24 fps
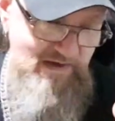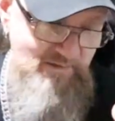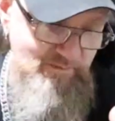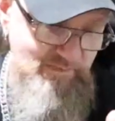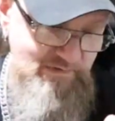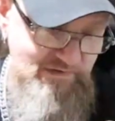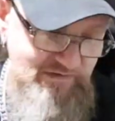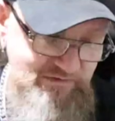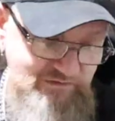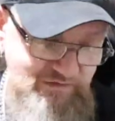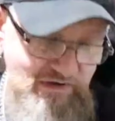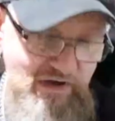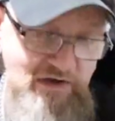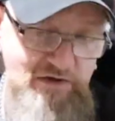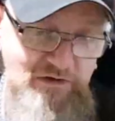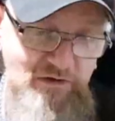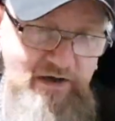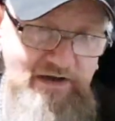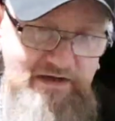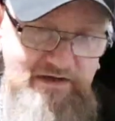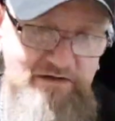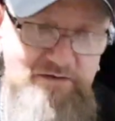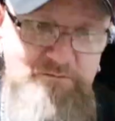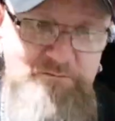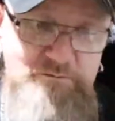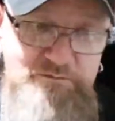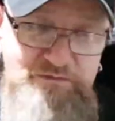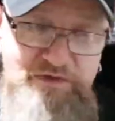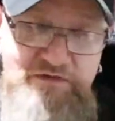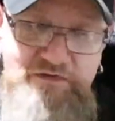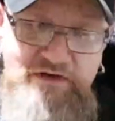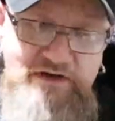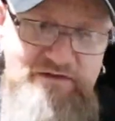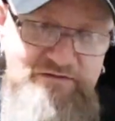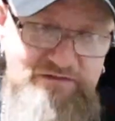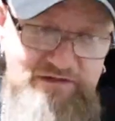companies, I like
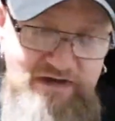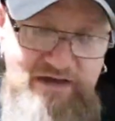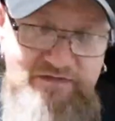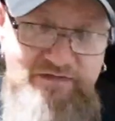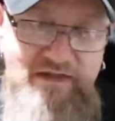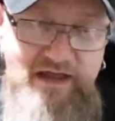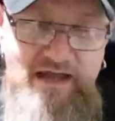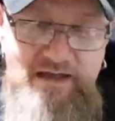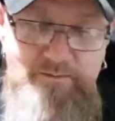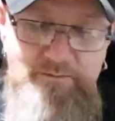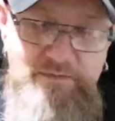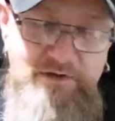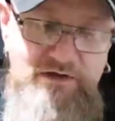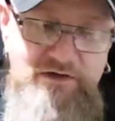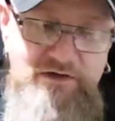that they've done that,